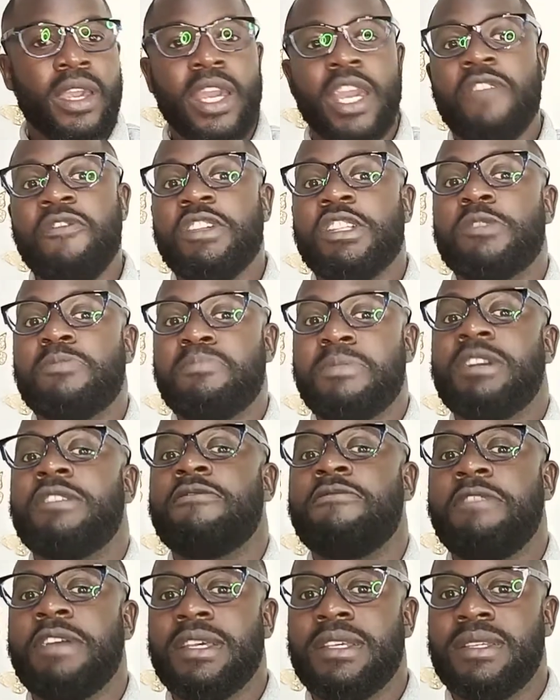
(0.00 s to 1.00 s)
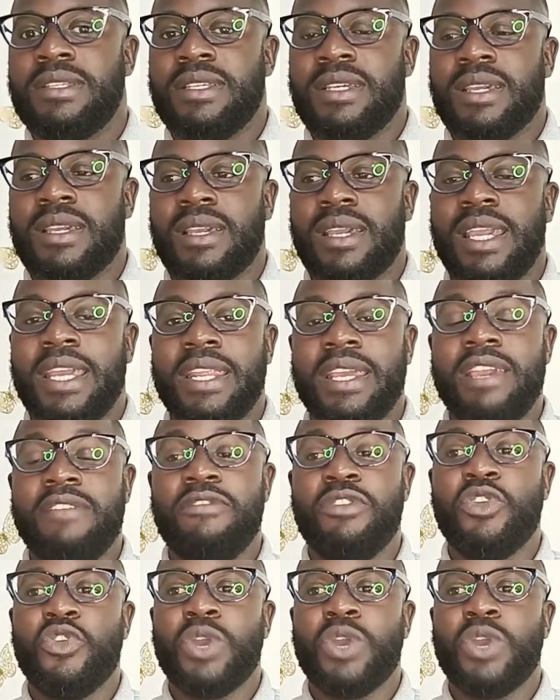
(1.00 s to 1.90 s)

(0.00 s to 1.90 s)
if it's manifesting in giving